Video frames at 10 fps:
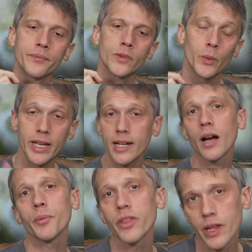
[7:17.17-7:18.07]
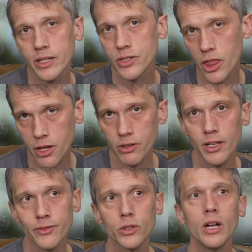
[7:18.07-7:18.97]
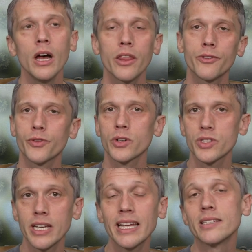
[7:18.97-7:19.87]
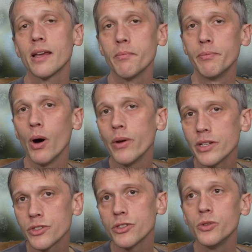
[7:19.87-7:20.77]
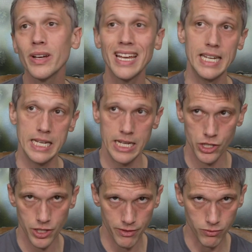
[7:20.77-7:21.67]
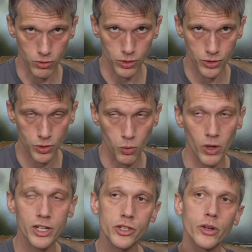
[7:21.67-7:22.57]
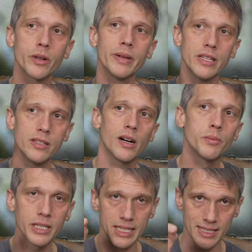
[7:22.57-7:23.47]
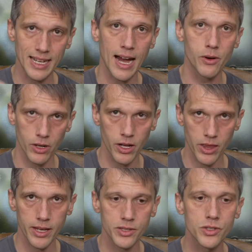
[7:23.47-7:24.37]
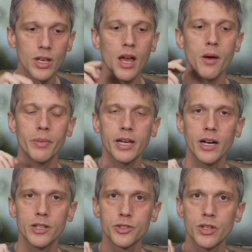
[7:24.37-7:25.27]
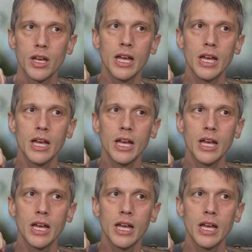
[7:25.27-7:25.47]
We get a couple things at 3rd level. The first thing is a bonus to initiative rolls. We're actually going to be doubling down on this, because